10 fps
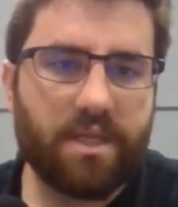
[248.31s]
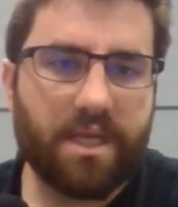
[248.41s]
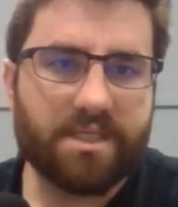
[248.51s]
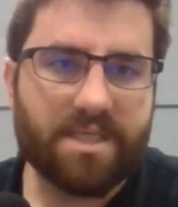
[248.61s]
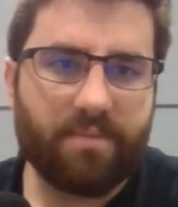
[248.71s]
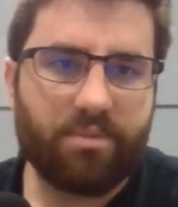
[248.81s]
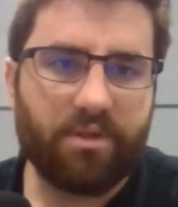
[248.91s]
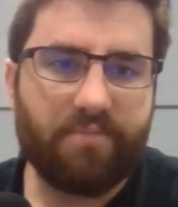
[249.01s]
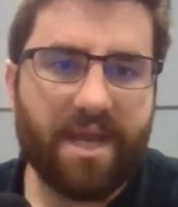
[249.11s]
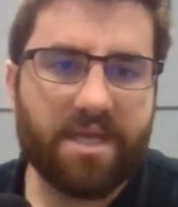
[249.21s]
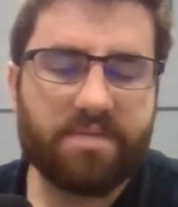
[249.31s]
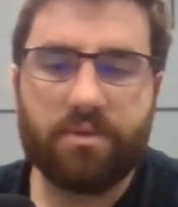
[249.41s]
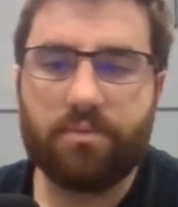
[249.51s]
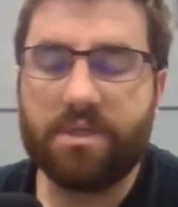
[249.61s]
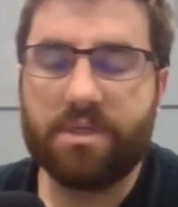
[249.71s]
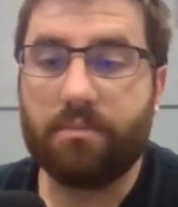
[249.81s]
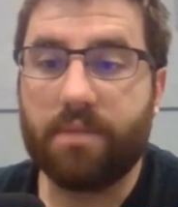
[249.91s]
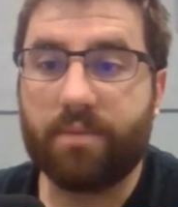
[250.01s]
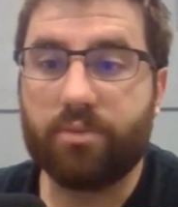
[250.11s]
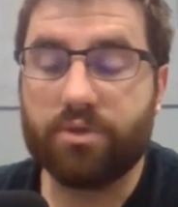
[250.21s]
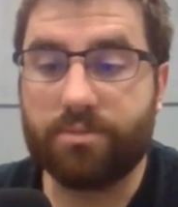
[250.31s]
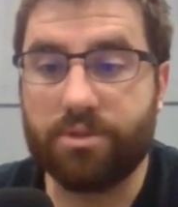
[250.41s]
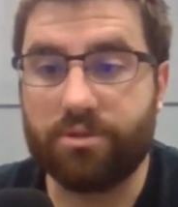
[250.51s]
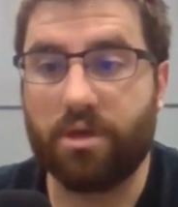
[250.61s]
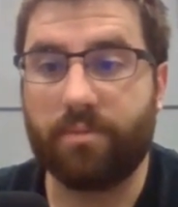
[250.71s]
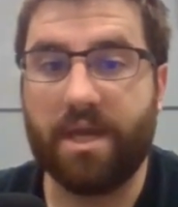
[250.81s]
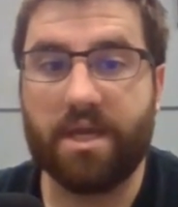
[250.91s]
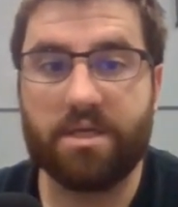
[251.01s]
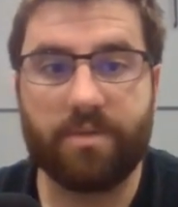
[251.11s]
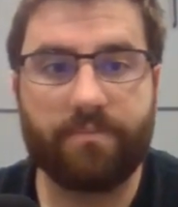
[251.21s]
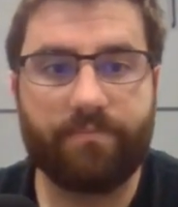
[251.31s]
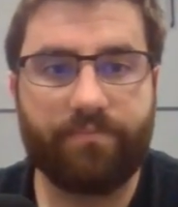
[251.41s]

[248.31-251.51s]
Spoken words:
an example of management would be something like prescription drug management.